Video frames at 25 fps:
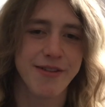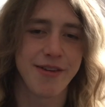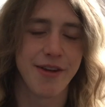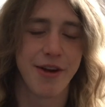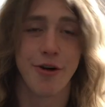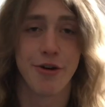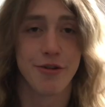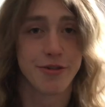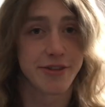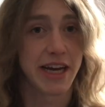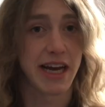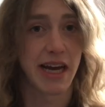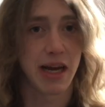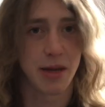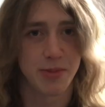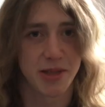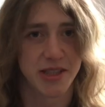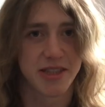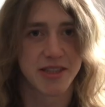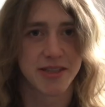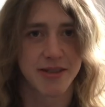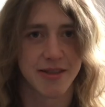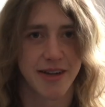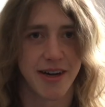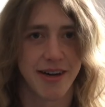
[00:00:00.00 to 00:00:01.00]
old
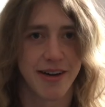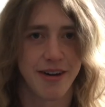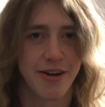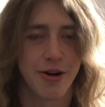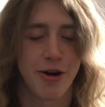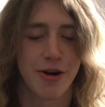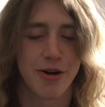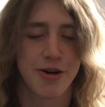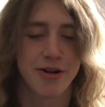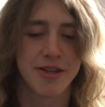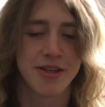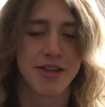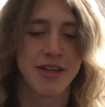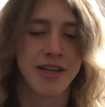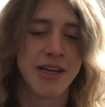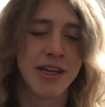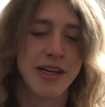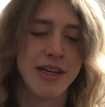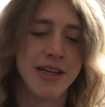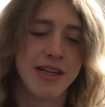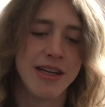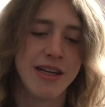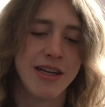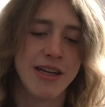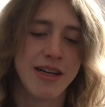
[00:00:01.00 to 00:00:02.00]
habits die hard.
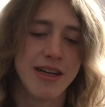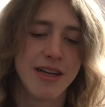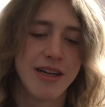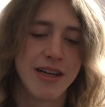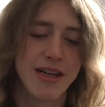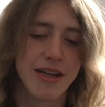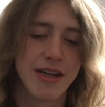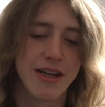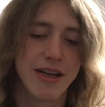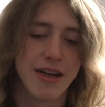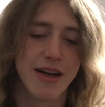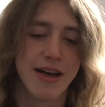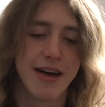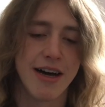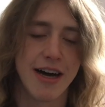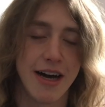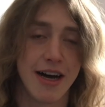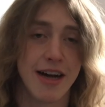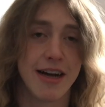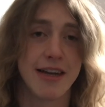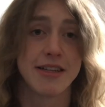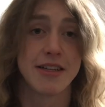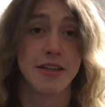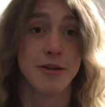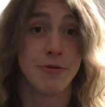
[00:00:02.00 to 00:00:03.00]

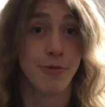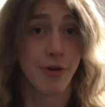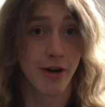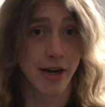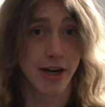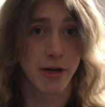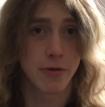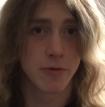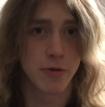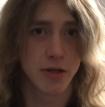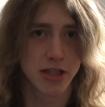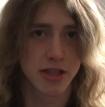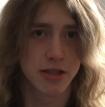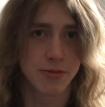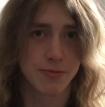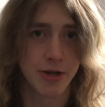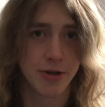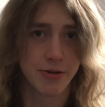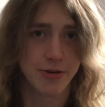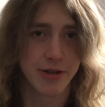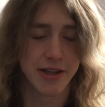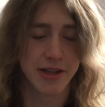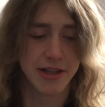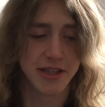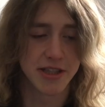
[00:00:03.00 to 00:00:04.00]
I do want to quit
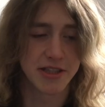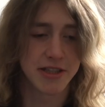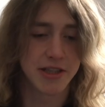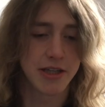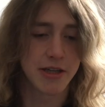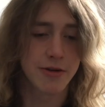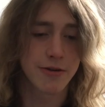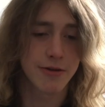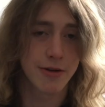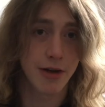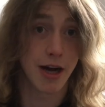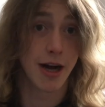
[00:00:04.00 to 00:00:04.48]
smoking this year.